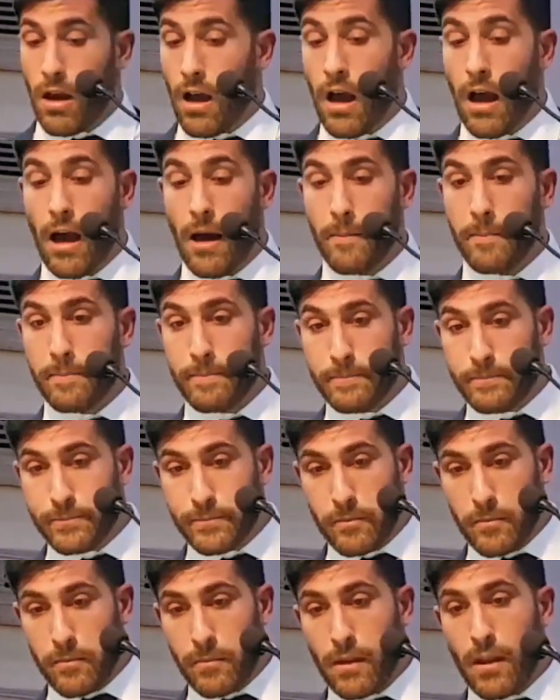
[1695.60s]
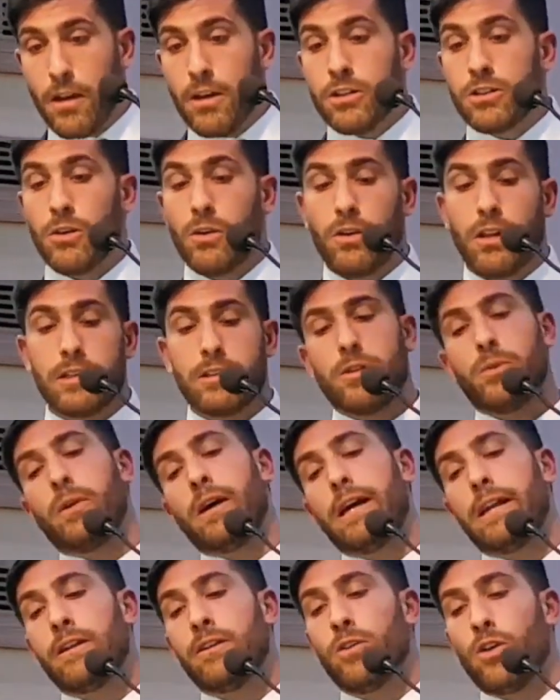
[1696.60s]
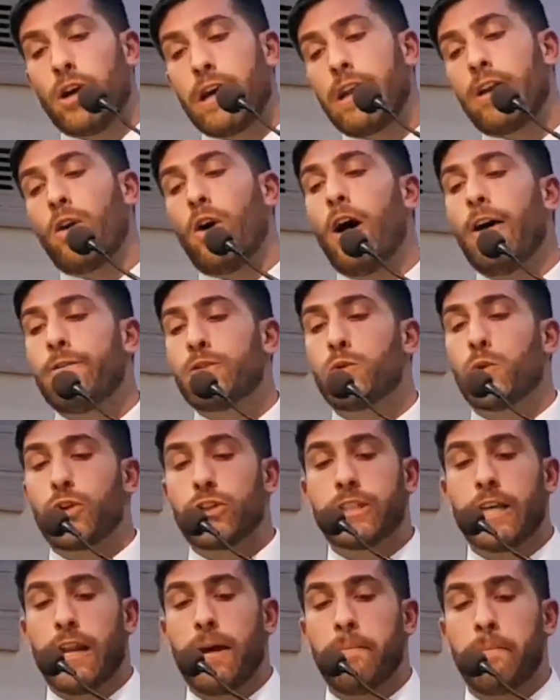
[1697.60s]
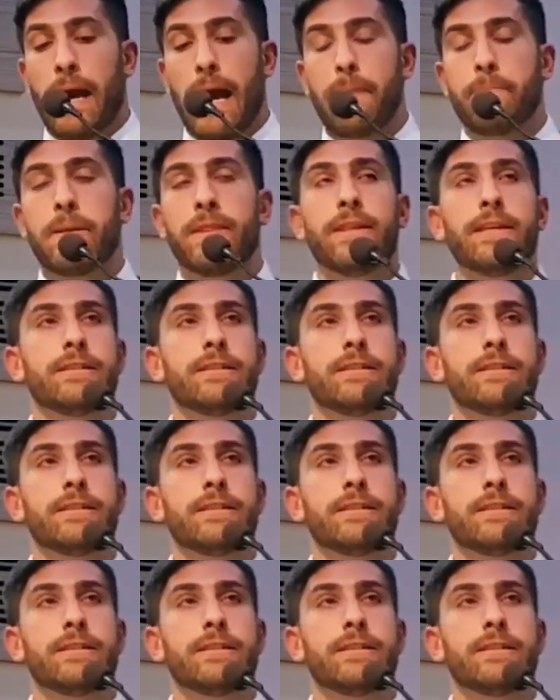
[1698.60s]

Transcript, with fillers: Um, so let's go ahead and look at an offshore setup map,